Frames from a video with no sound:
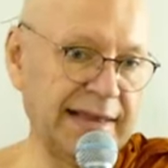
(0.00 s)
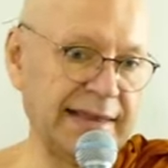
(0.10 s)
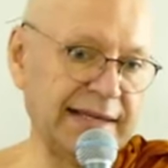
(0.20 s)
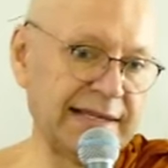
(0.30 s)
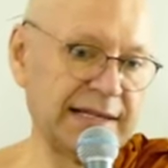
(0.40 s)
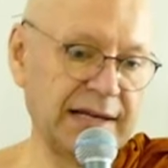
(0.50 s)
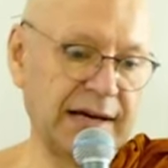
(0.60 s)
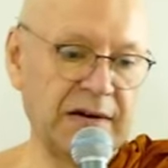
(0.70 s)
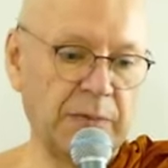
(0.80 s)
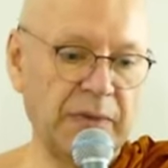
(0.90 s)
This is the
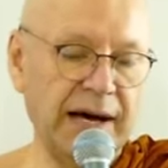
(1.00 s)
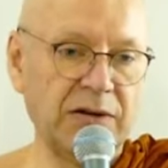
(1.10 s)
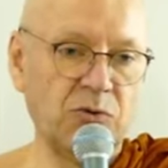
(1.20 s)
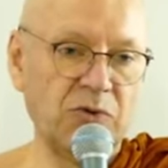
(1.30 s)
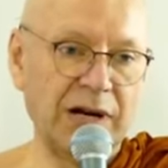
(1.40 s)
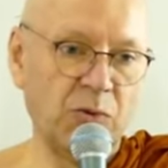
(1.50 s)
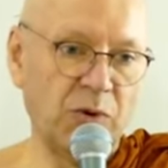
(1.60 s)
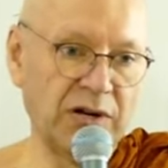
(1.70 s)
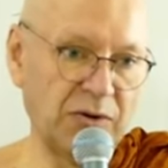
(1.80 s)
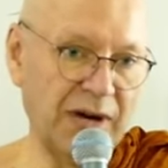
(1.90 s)
kind of mind you really
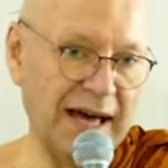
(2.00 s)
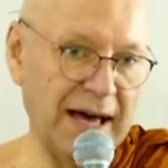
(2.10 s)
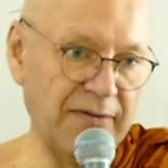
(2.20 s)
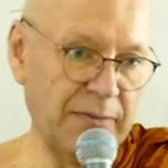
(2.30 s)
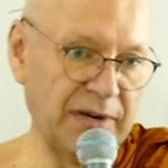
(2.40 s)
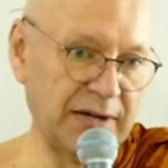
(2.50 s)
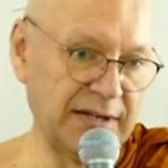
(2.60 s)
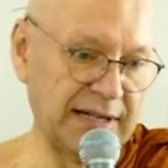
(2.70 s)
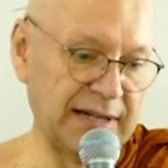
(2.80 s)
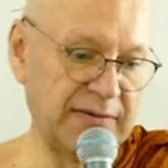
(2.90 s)
want to have
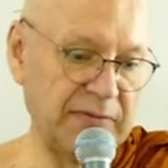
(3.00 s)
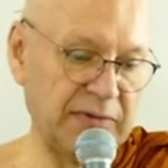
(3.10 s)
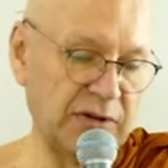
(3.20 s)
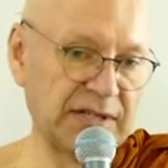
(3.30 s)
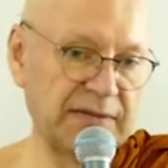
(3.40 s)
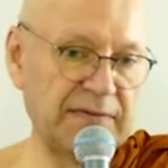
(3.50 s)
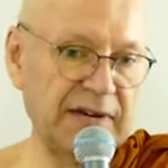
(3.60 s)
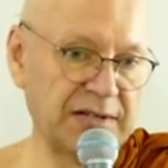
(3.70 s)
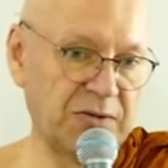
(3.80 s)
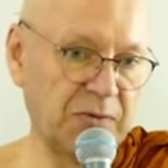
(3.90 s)
because it just
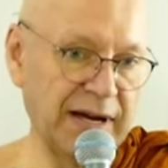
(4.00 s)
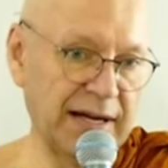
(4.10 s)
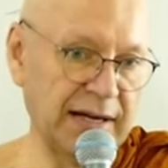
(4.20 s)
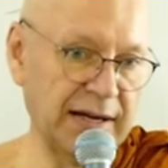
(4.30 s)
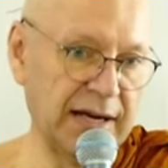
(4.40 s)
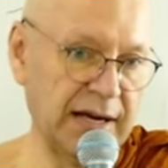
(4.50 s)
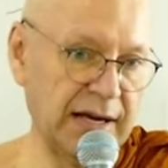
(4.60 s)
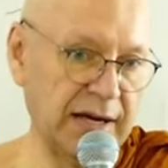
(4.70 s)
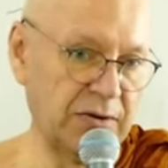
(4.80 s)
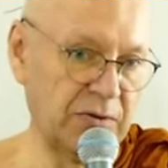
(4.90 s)
feels right.
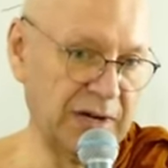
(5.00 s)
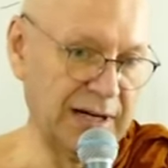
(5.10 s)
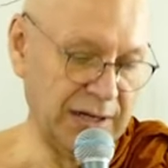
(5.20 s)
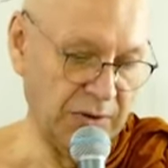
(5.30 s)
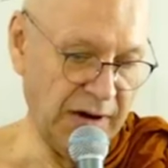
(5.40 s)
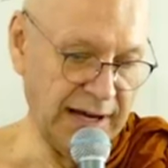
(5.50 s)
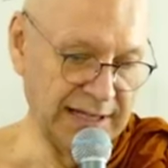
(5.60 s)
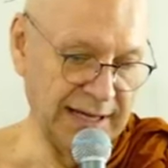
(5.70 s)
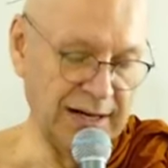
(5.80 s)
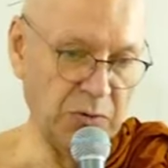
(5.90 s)
You don't really need to
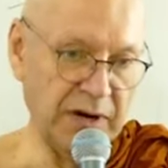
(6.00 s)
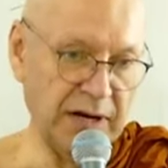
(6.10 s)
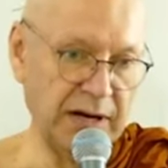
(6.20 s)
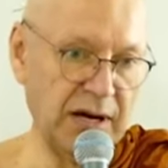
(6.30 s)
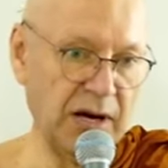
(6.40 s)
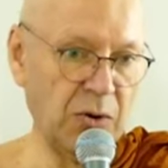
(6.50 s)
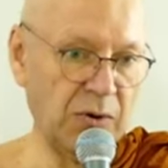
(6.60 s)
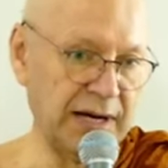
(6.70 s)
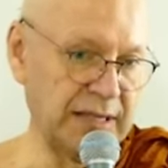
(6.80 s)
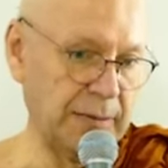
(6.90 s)
ask anyone.
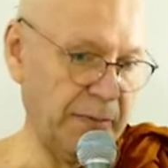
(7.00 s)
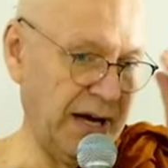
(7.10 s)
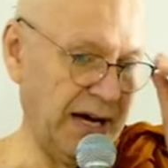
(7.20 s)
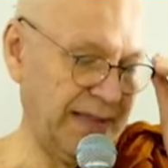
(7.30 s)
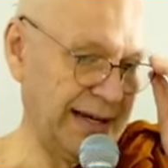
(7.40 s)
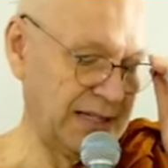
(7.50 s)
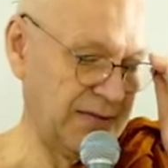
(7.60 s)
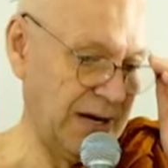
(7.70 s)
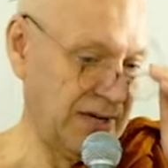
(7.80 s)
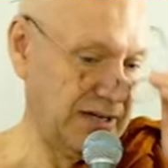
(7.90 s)
Whereas the mind that is
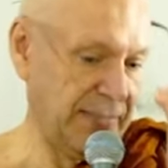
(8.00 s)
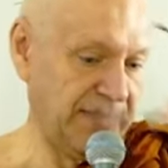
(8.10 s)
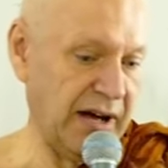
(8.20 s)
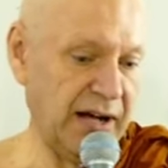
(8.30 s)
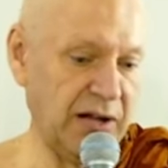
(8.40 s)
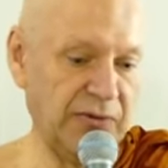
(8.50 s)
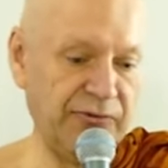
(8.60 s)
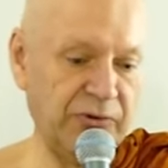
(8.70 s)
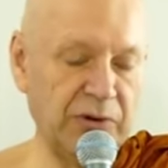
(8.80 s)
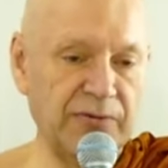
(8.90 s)
very defiled,
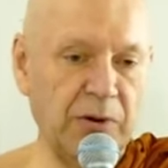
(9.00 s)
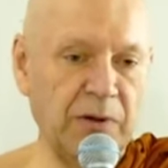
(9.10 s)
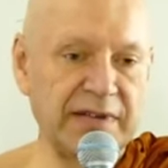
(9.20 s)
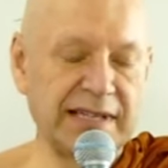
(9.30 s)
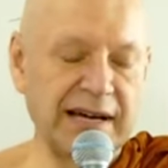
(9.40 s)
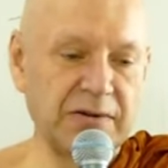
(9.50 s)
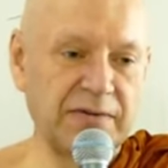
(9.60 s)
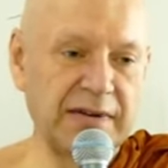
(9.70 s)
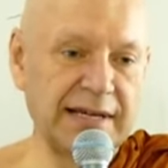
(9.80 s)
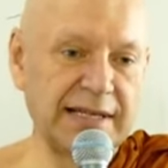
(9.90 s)
full of all these kind of
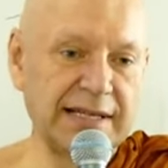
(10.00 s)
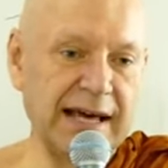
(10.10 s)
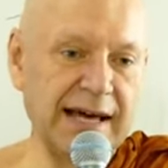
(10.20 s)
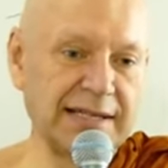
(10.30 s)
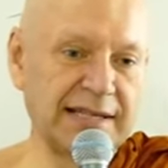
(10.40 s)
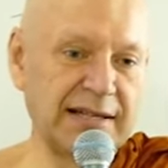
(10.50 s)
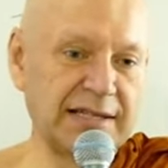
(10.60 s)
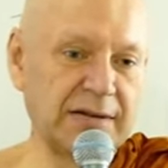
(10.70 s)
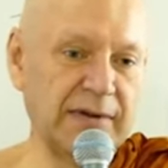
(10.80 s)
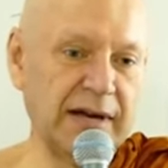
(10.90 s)
things, it has a
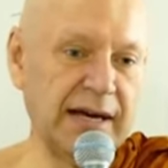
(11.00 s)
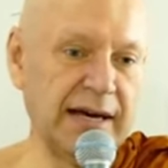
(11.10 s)
sense of,